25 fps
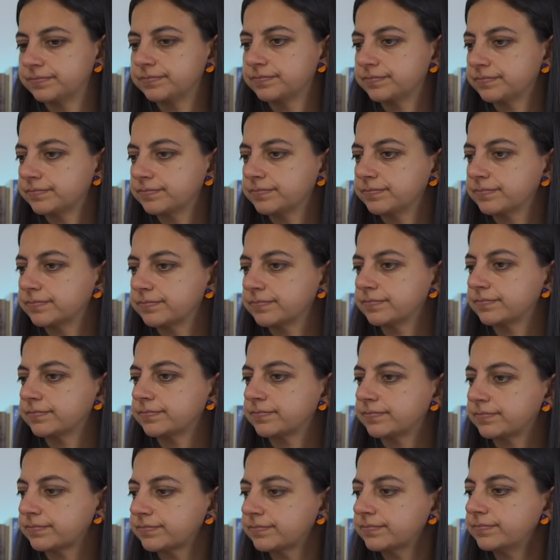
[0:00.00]

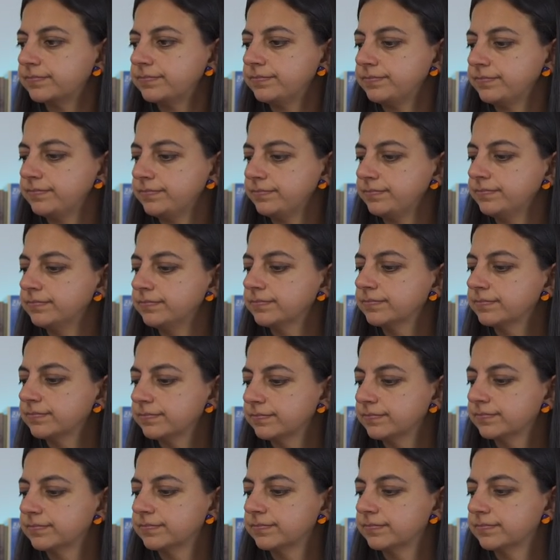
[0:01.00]

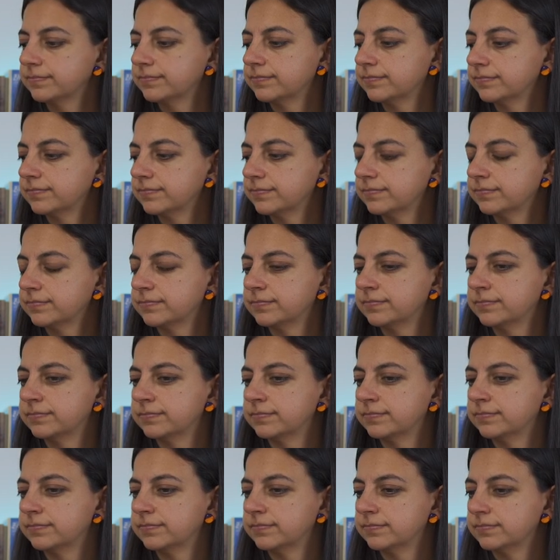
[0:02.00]

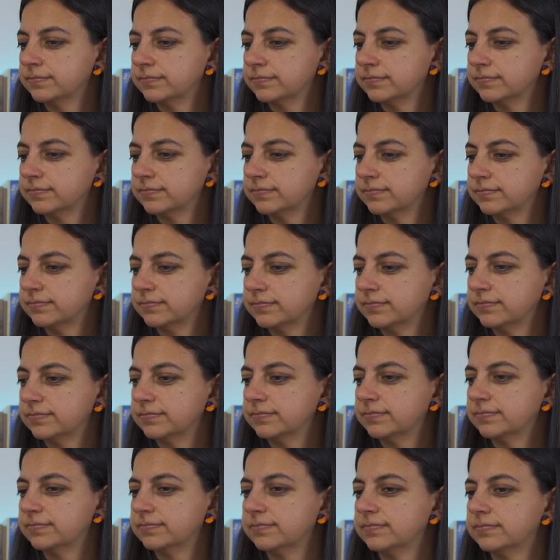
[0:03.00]

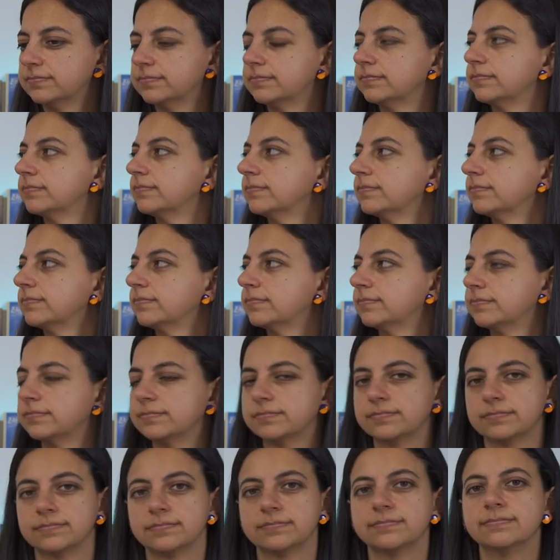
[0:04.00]

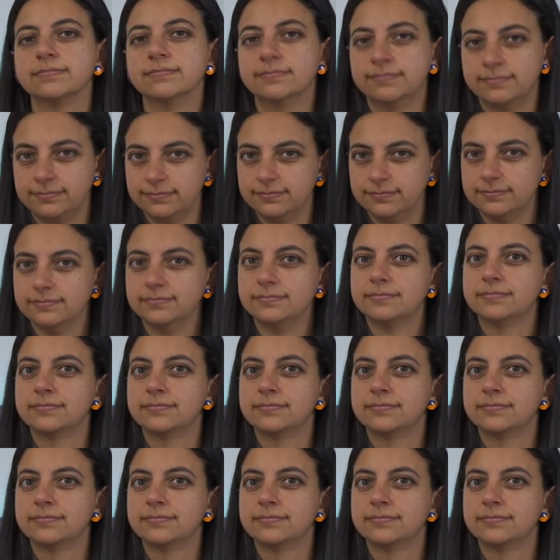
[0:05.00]
(silent)